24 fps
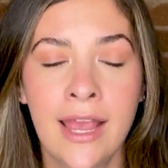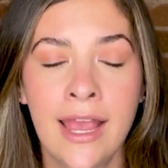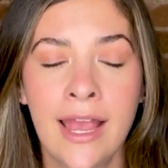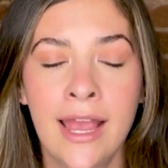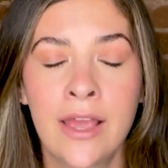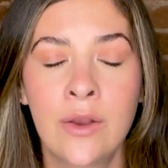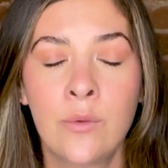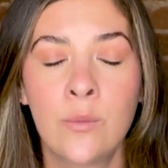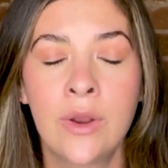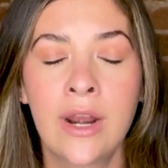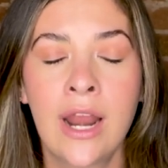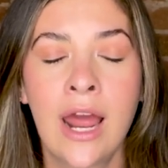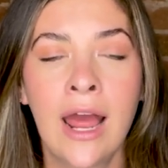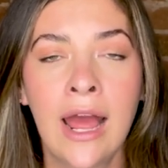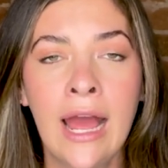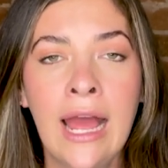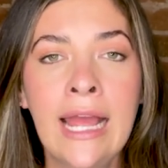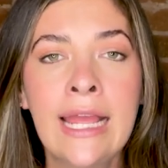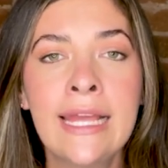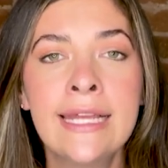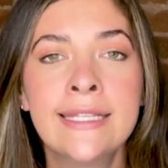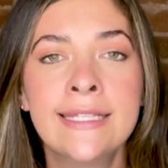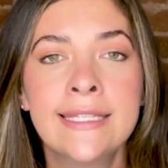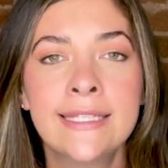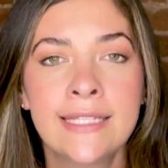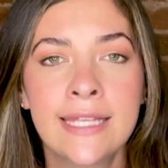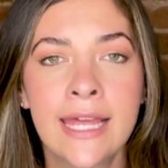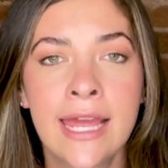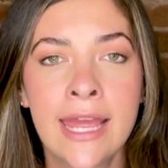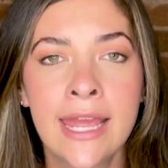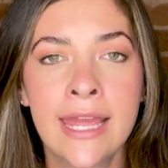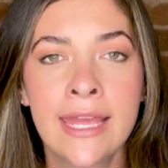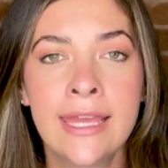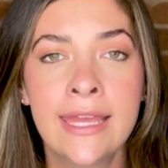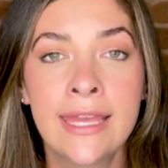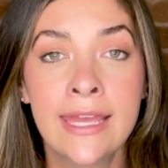And when I
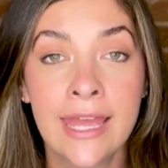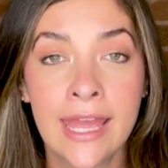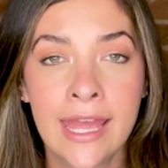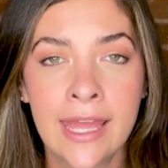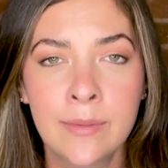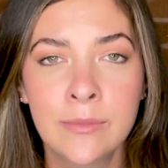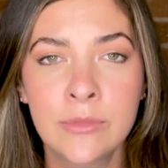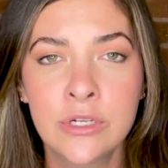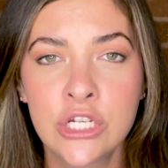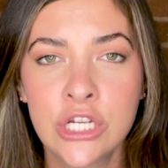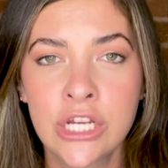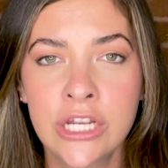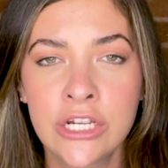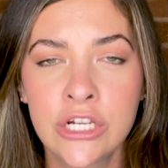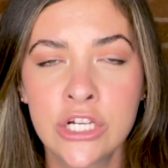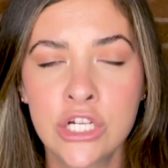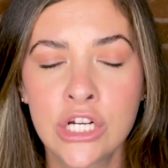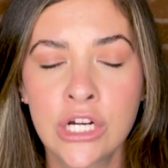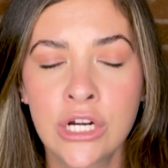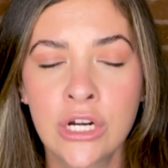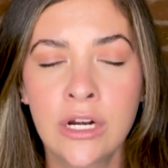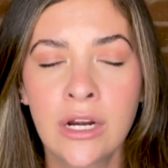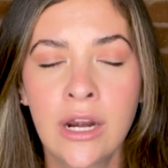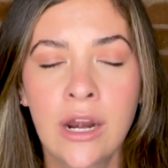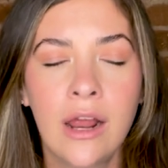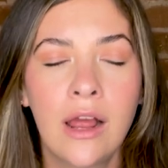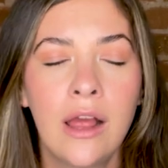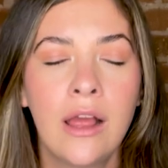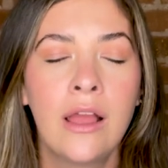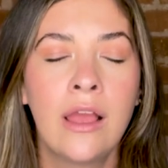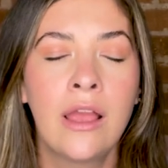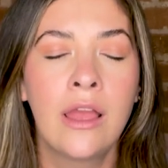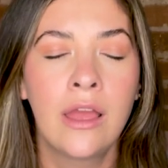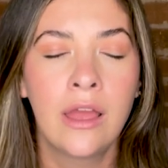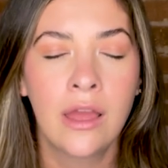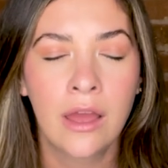say game changer,
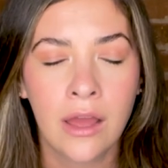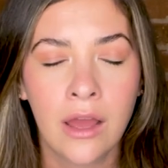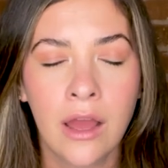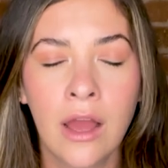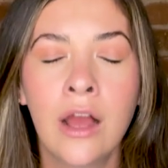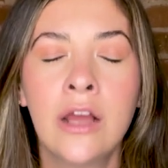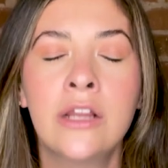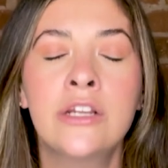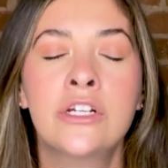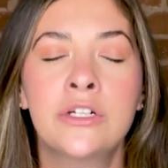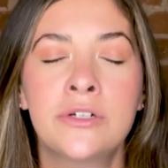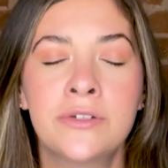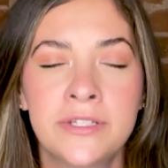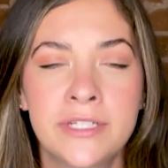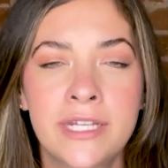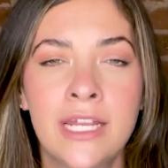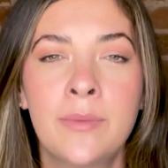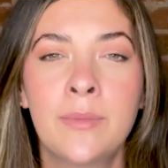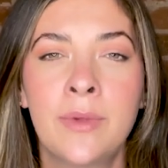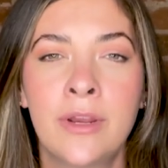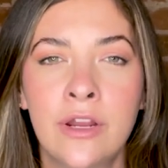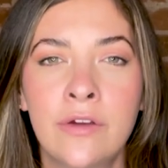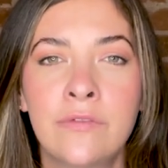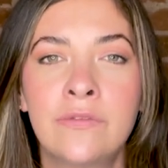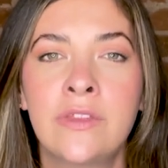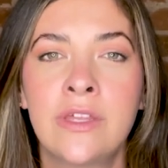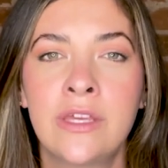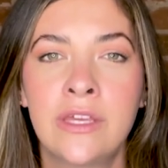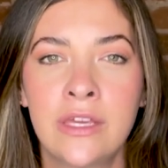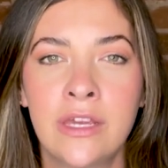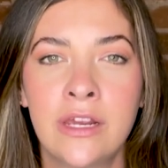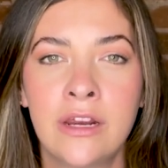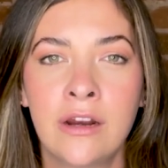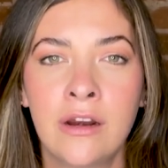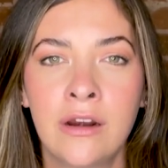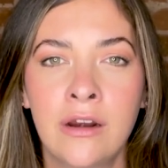understatement of the
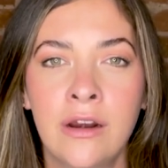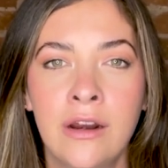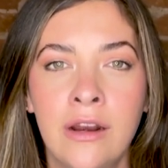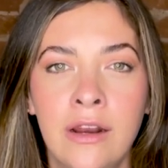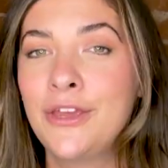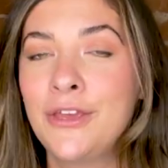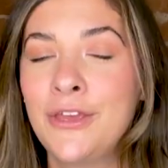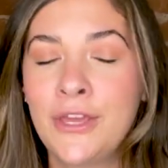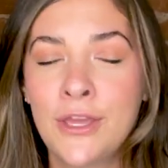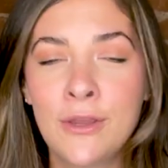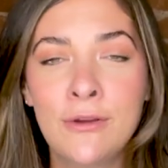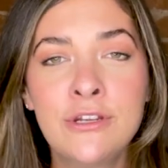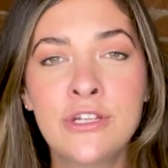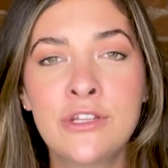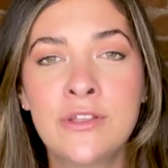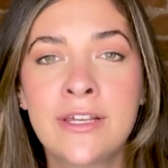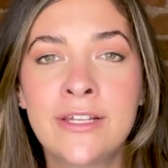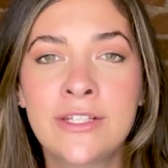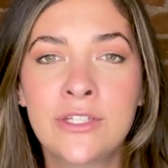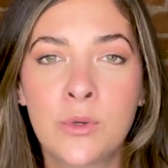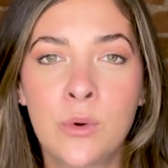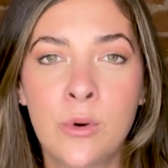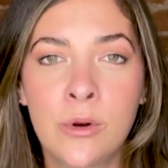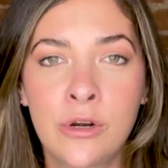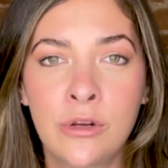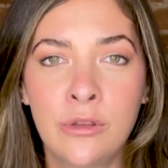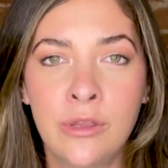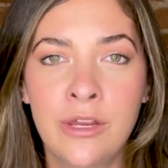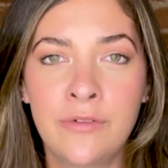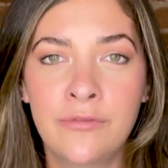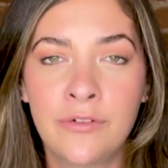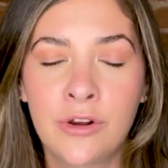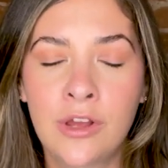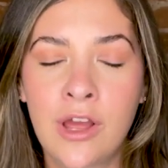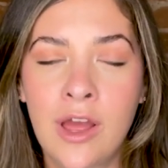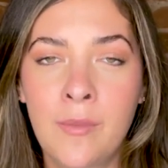year. Huge thanks to Horderly
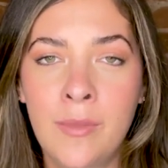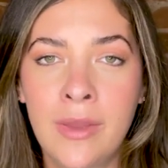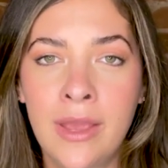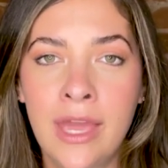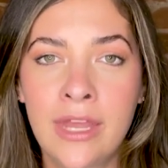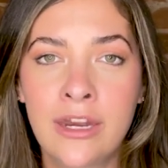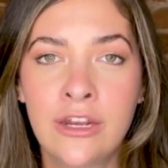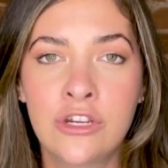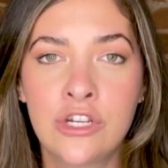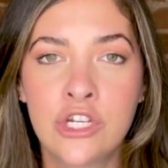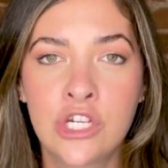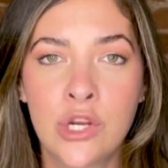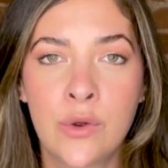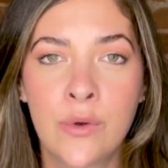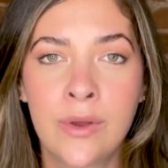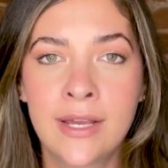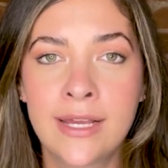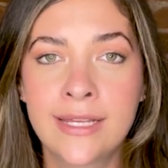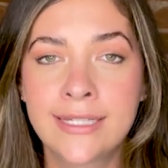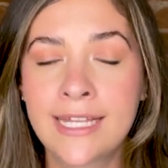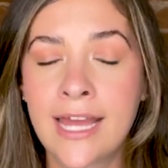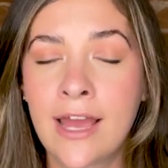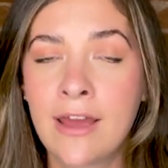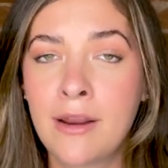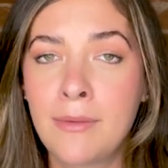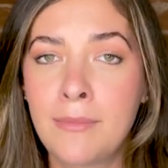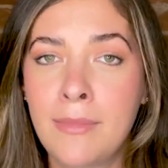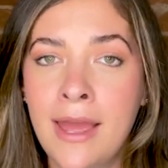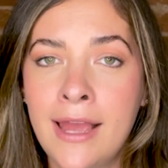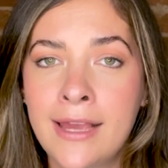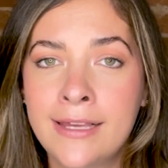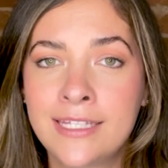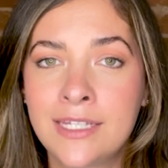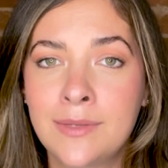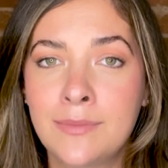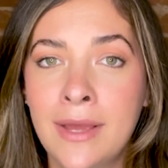for coming in and showing us how to
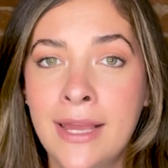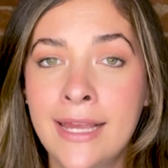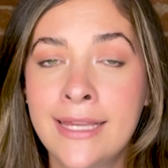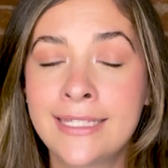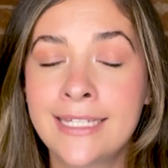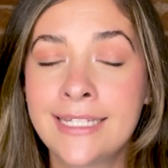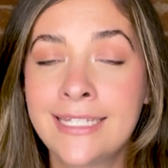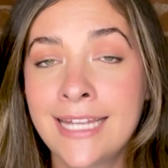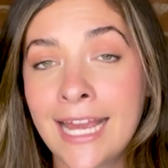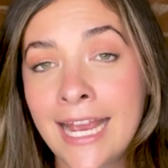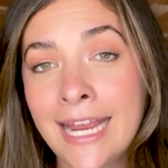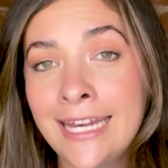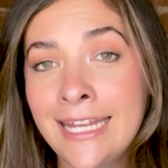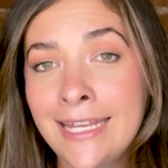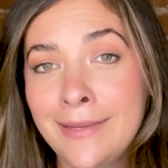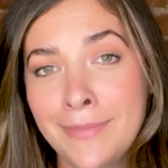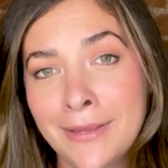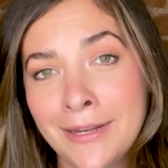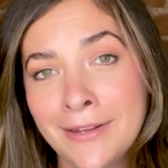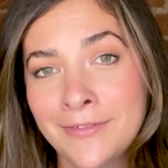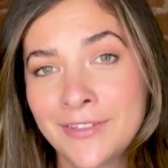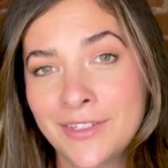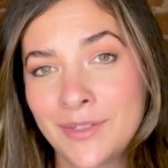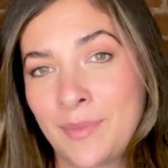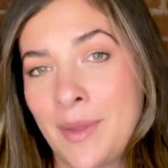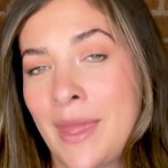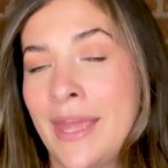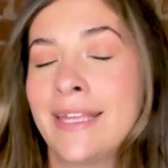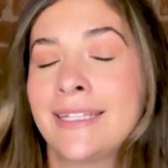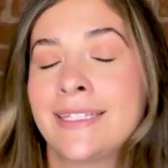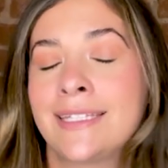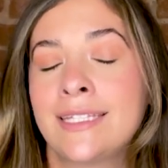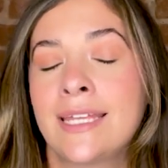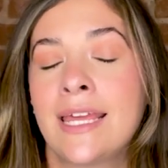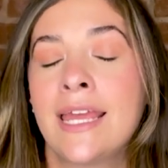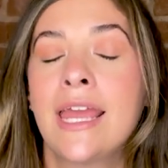maximize a tiny bit of
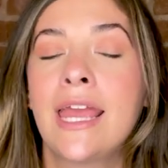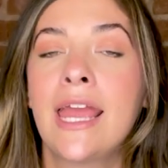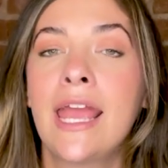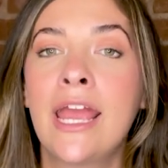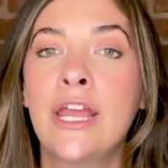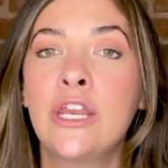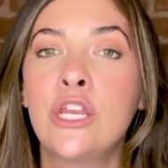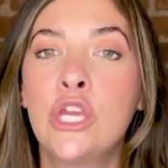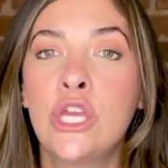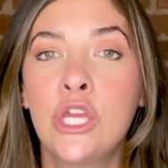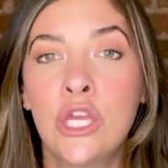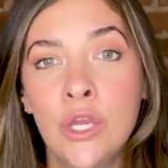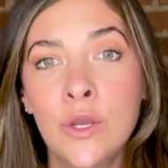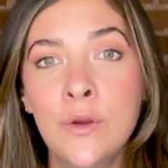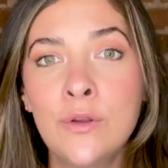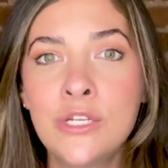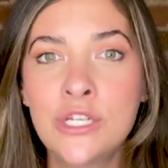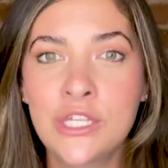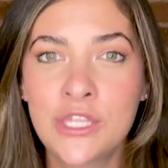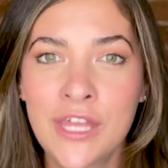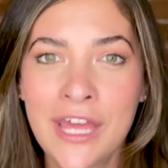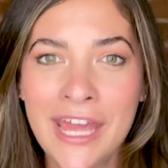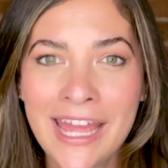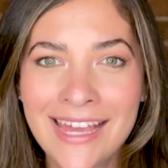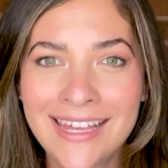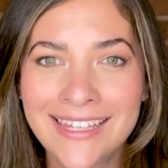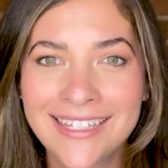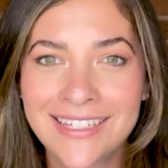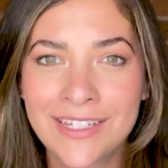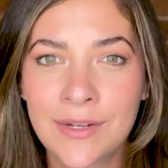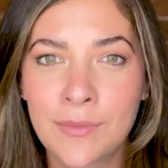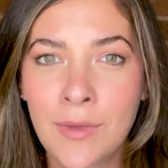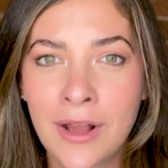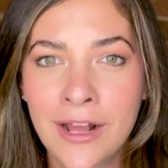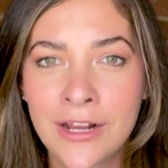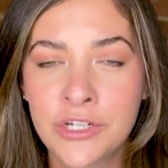space. And huge thanks
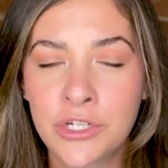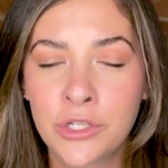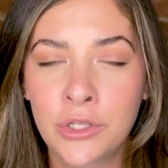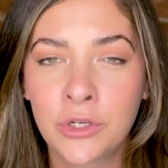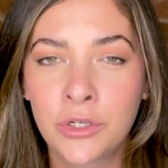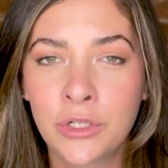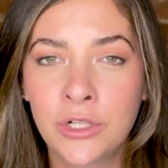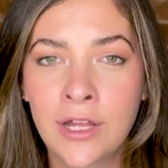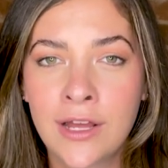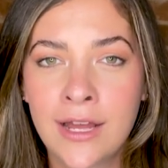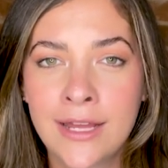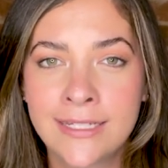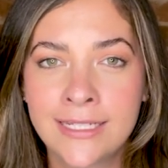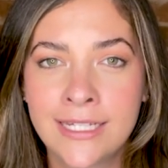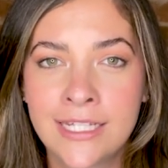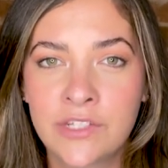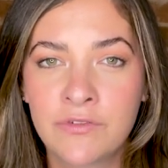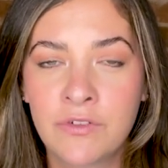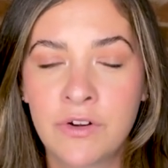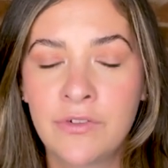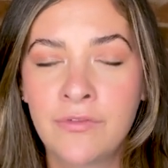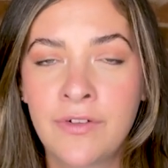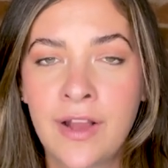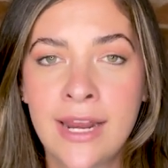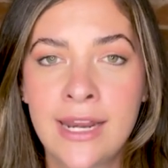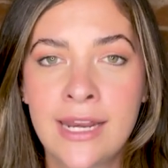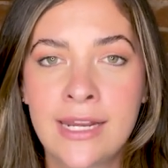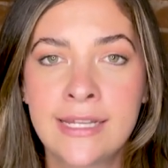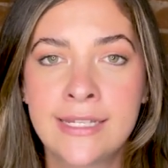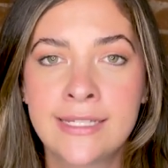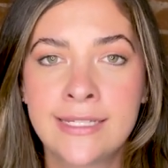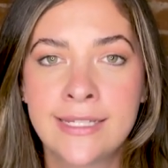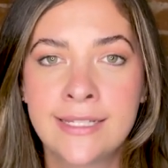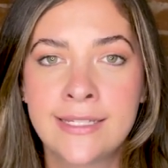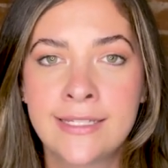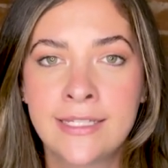to Modular Closets for finding
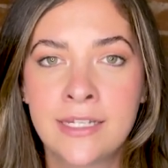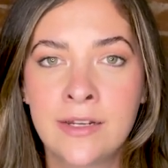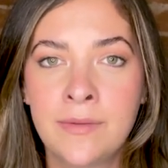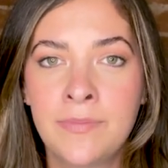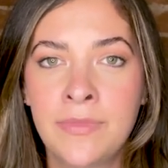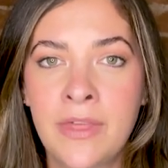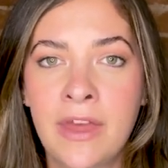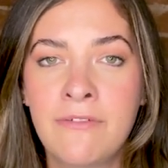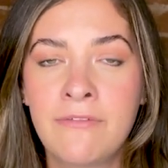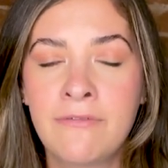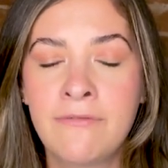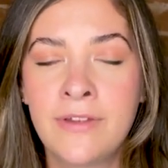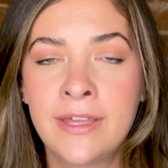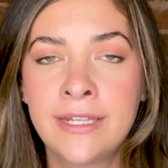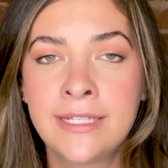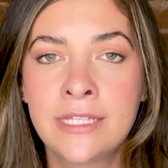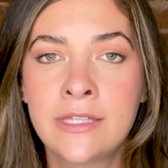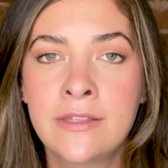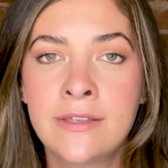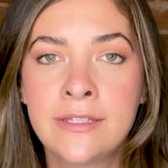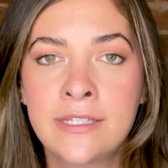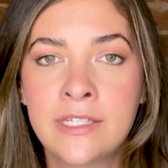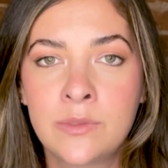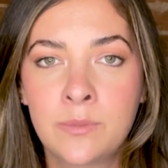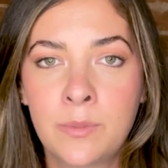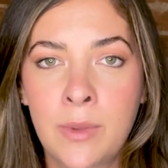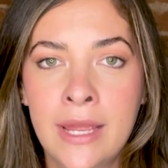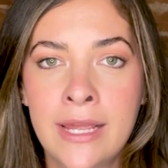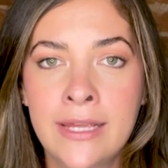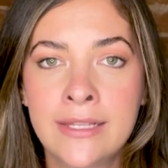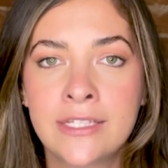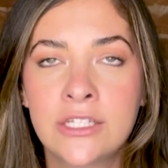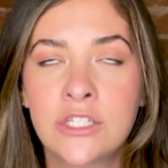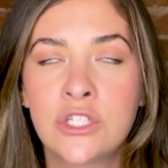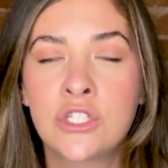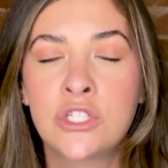a system that fits this
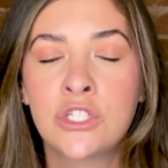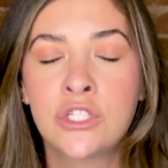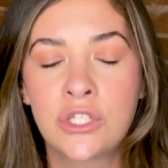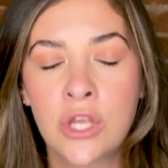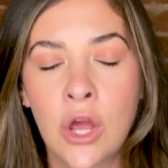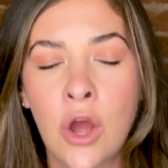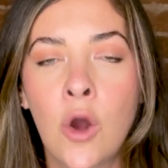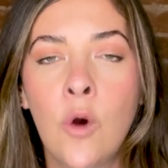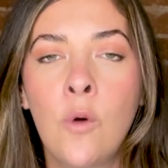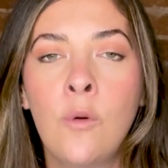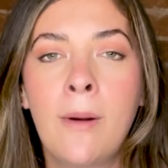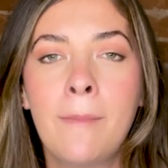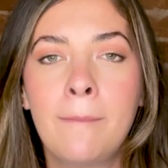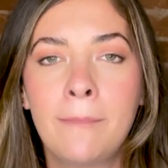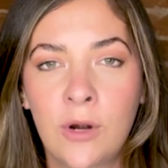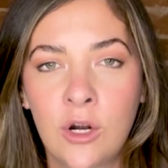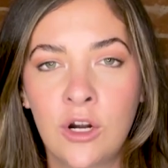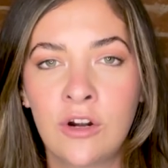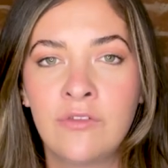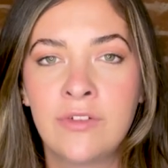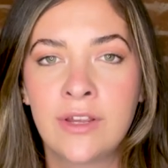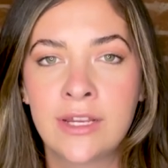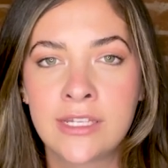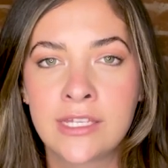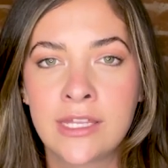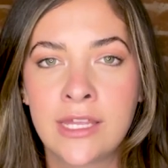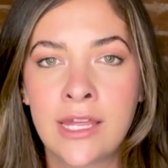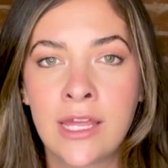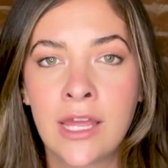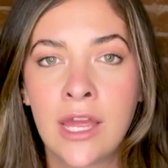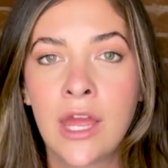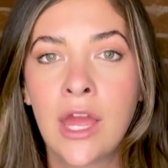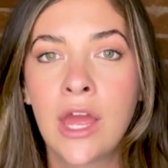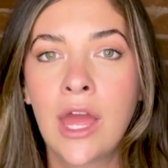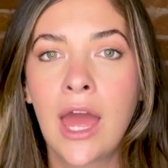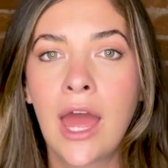space so perfectly.